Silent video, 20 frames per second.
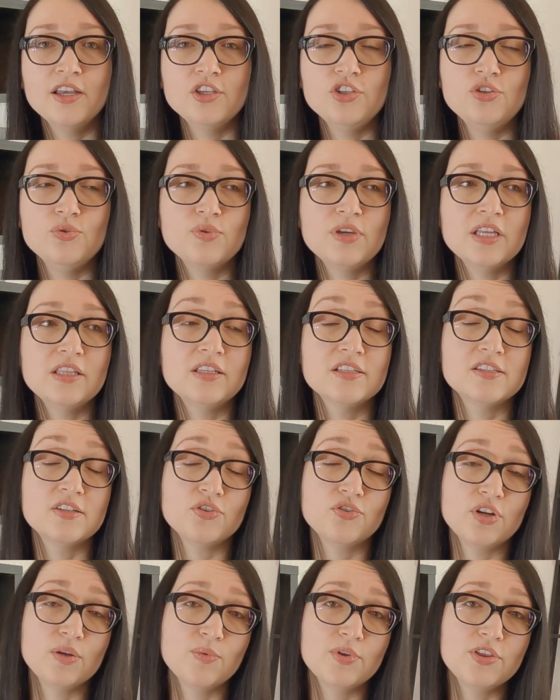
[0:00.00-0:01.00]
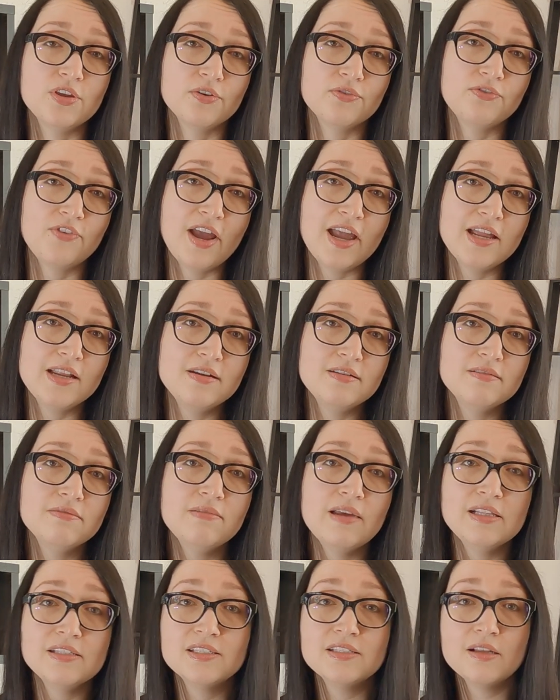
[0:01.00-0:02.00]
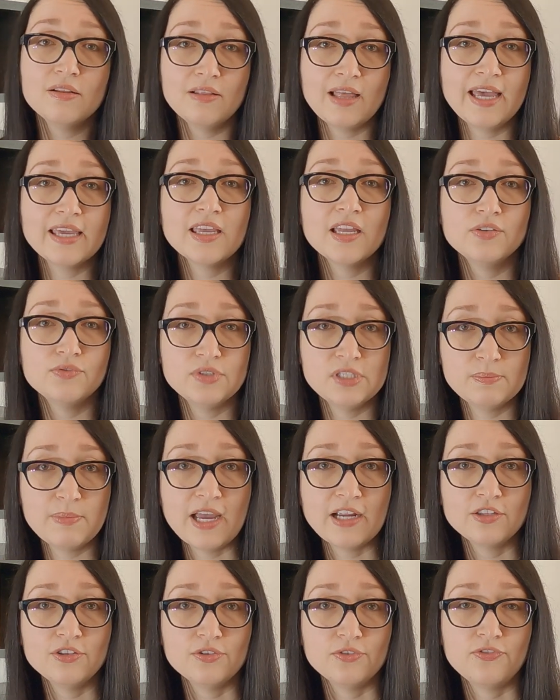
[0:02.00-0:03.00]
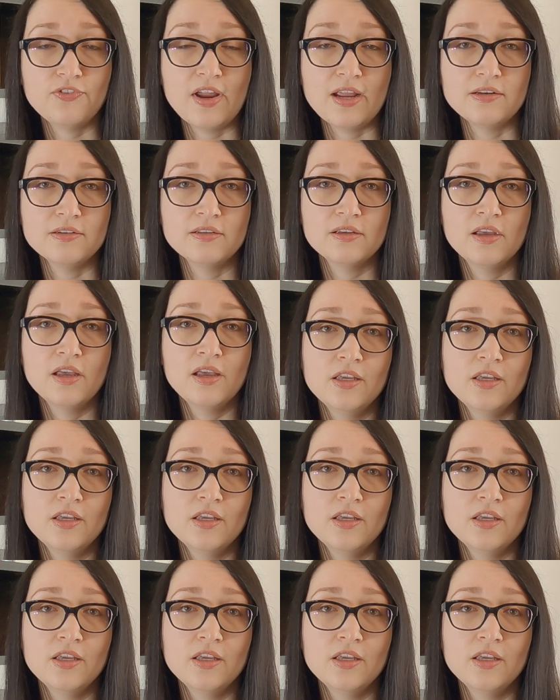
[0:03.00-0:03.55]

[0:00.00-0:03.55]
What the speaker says: You can disagree with your friend and still like and respect your friend.